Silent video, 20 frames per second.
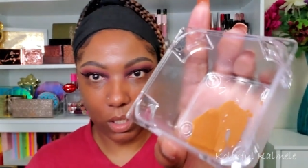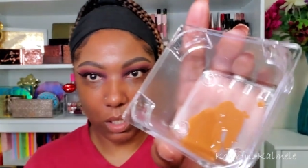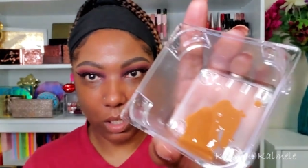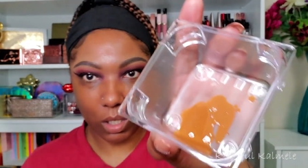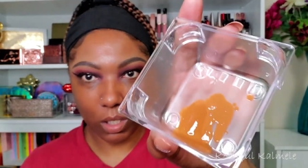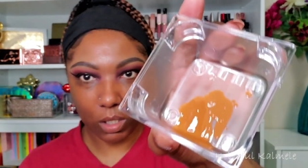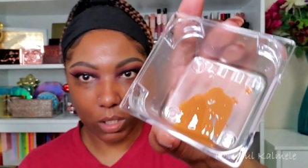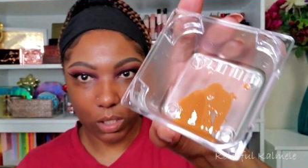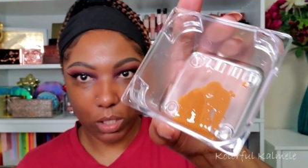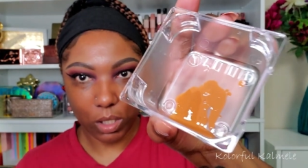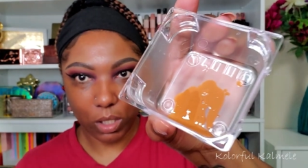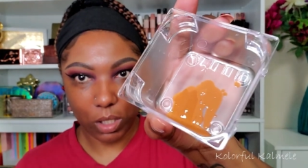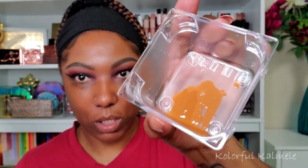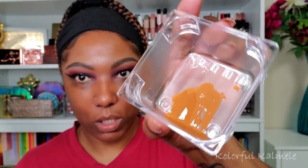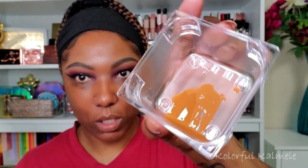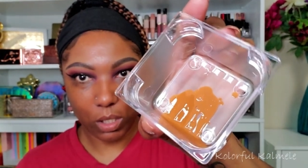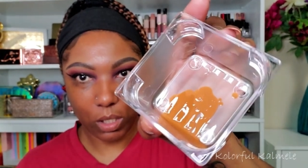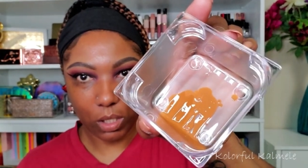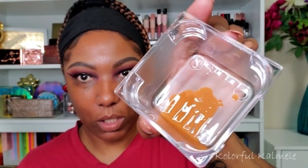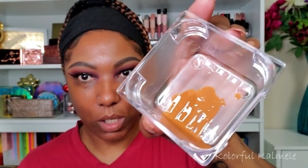Y'all
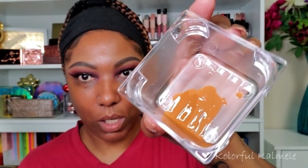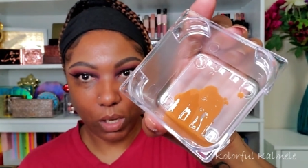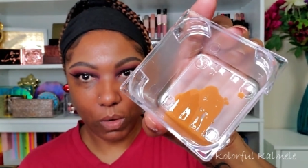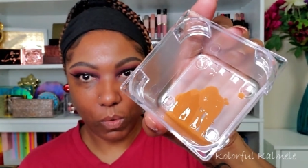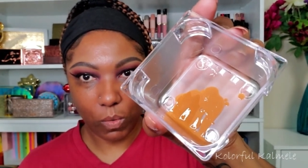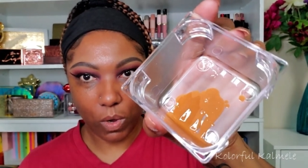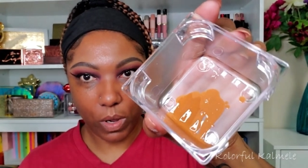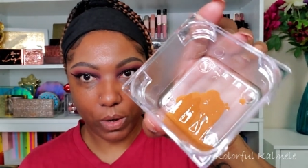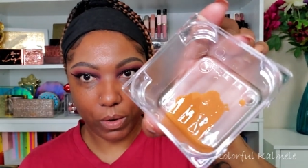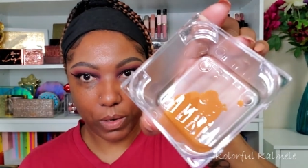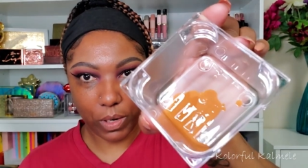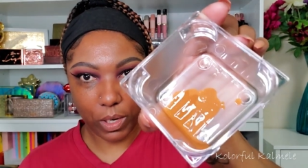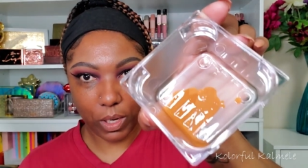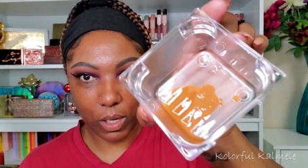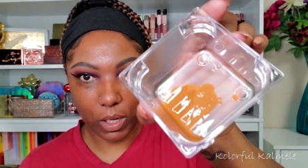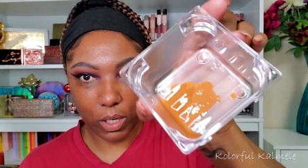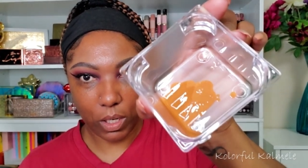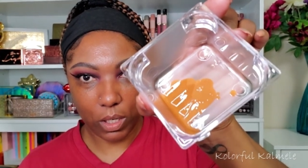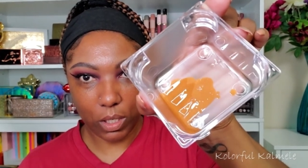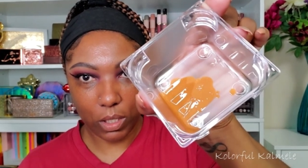see how watery
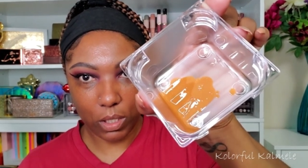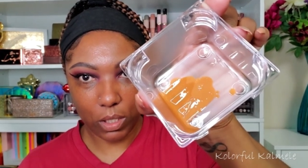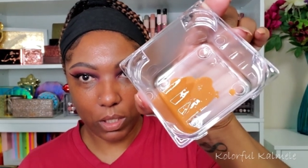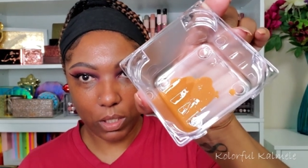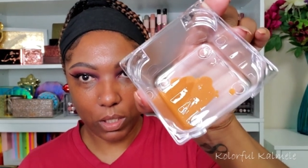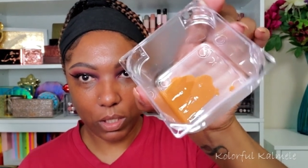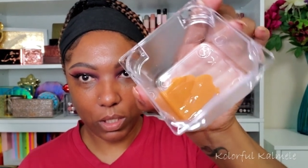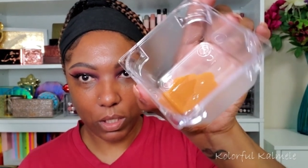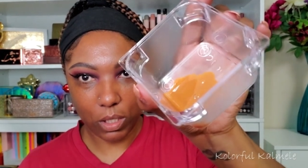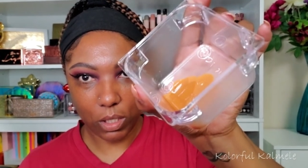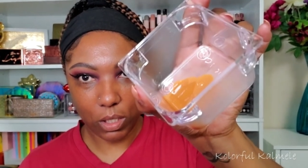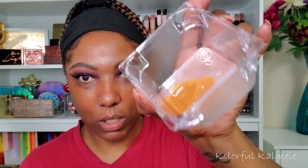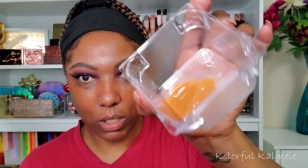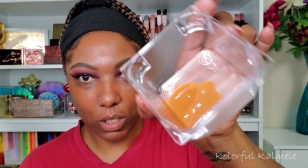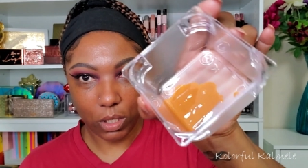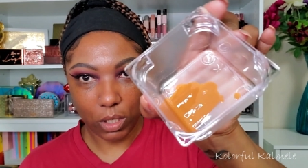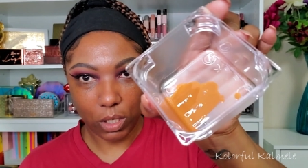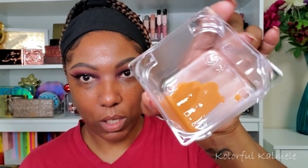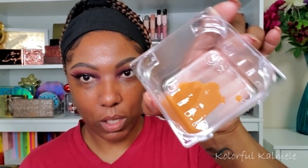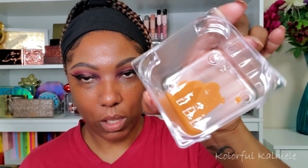that is?
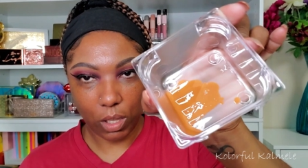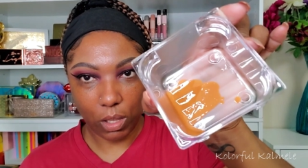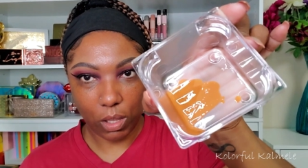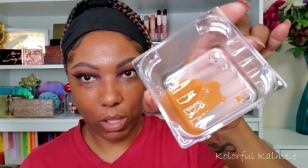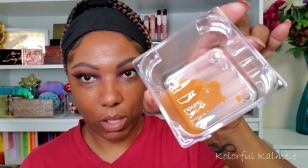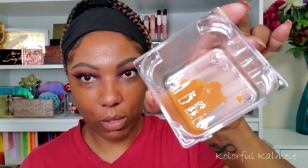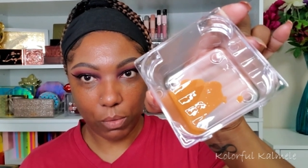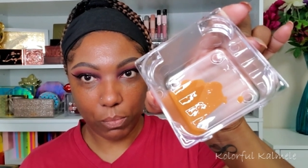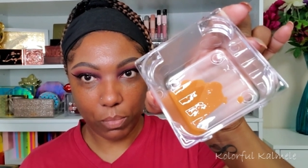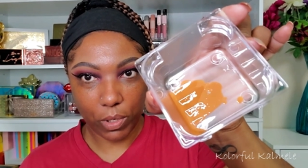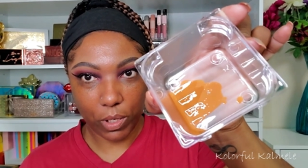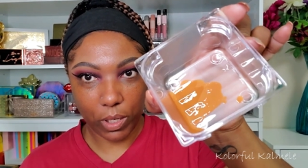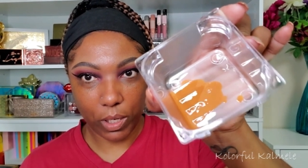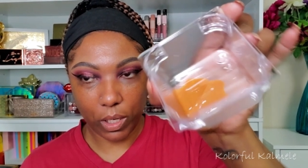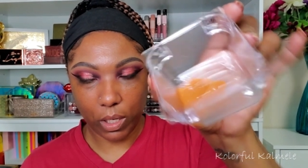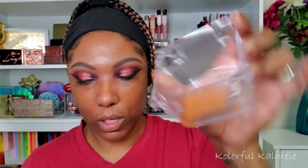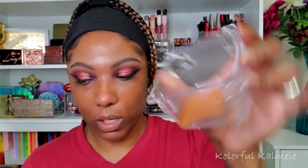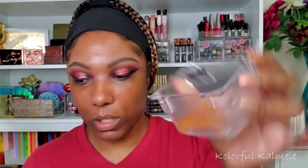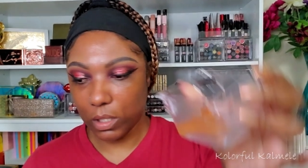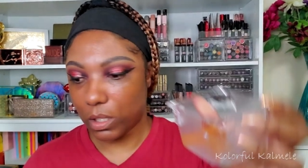Y'all think I'm
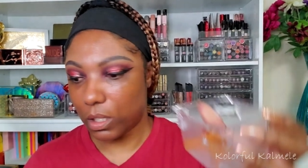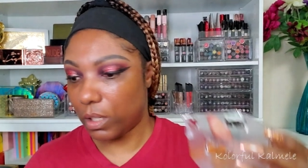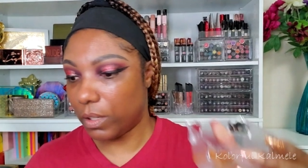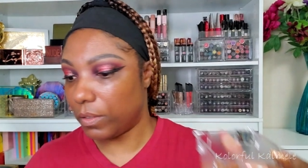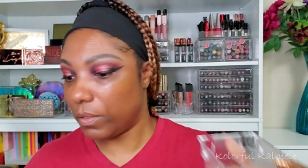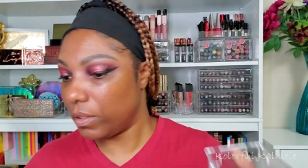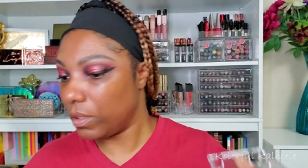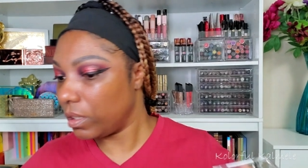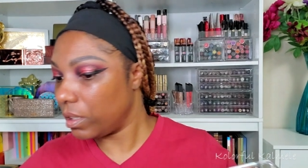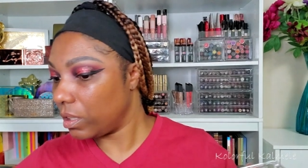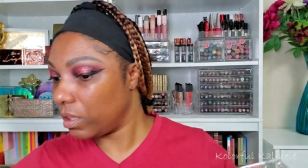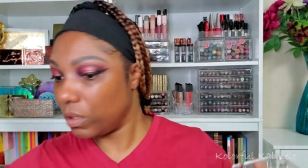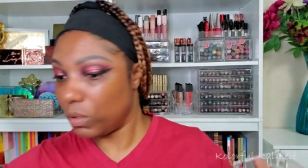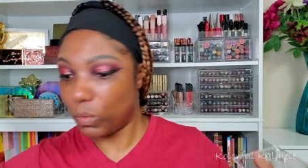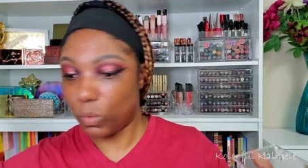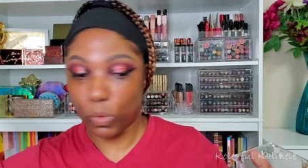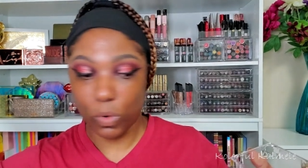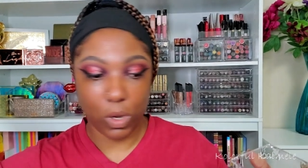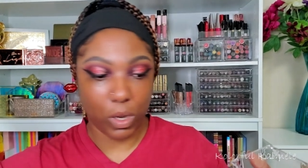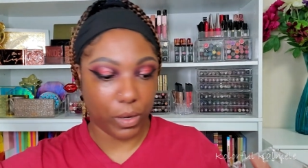playing? That stuff, it is
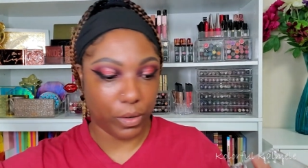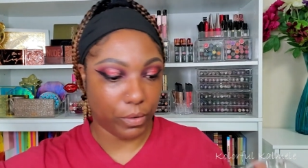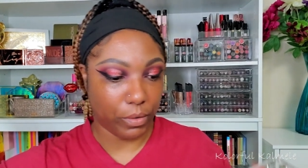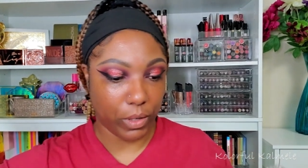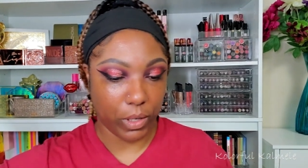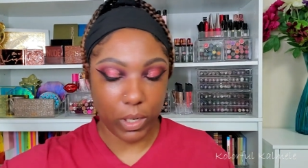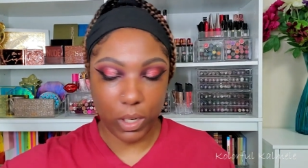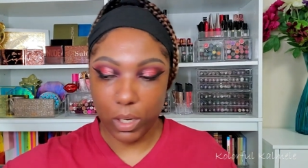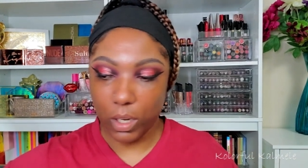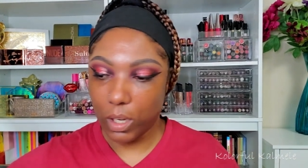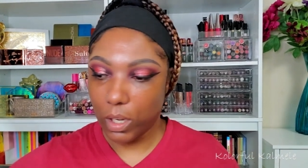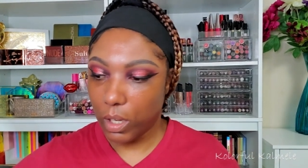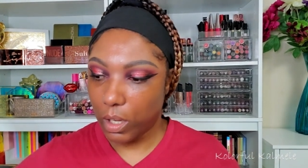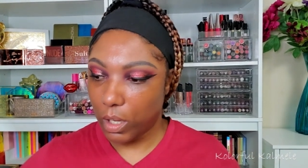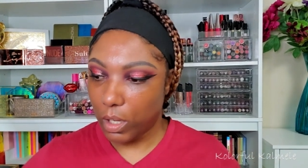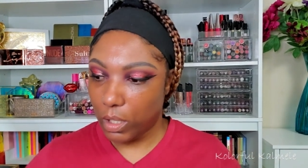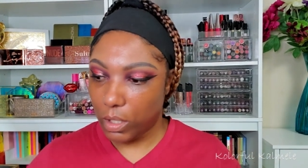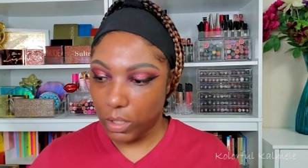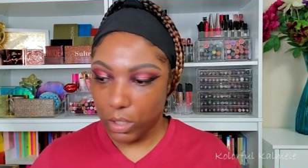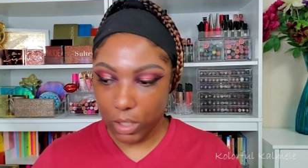watery.
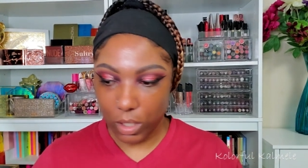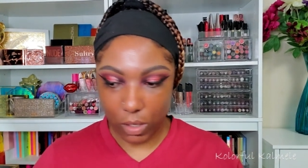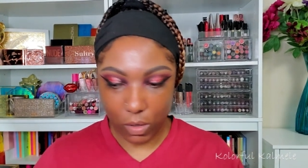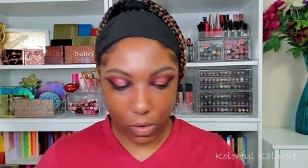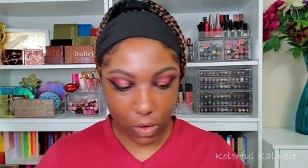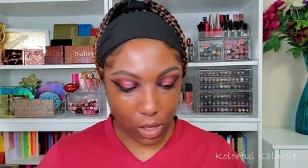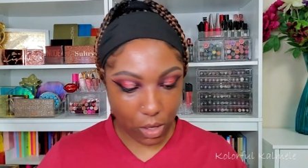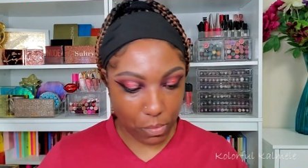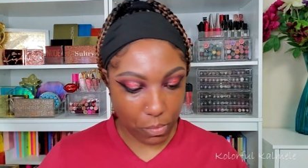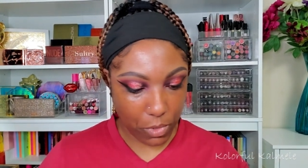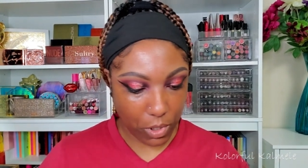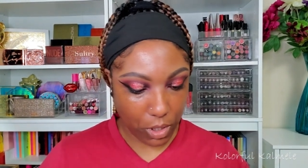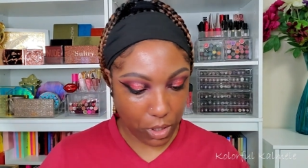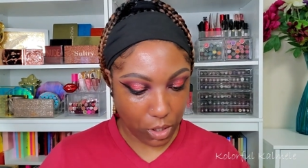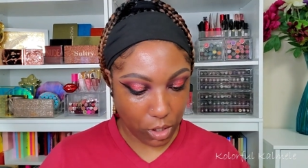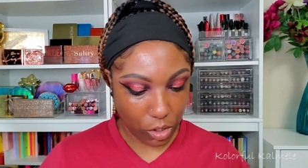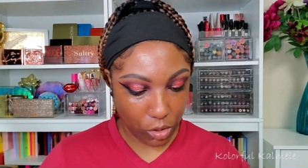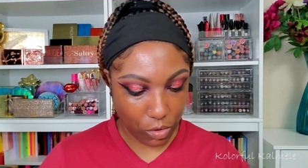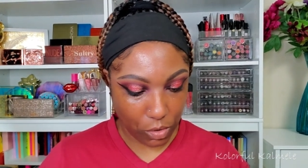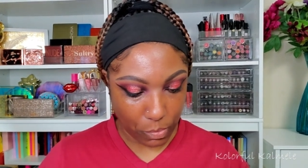So I'm gonna
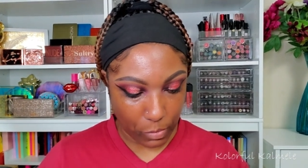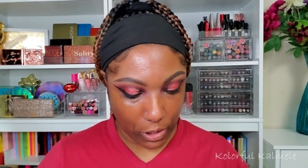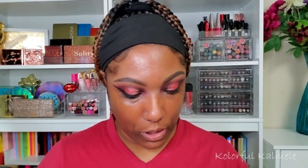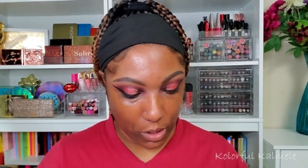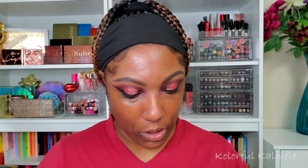use my